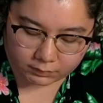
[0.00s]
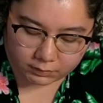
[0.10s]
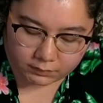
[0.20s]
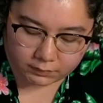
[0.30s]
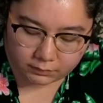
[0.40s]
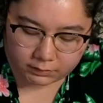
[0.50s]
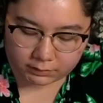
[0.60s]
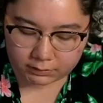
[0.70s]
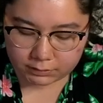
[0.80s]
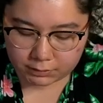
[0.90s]
She's so
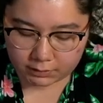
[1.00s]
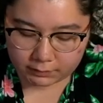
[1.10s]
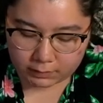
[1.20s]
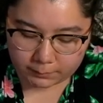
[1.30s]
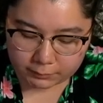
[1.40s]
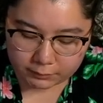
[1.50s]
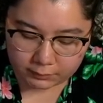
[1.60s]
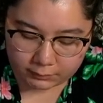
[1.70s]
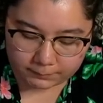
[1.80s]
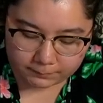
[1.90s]
lucky she got the
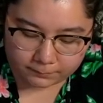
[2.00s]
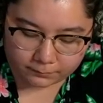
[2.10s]
opportunity.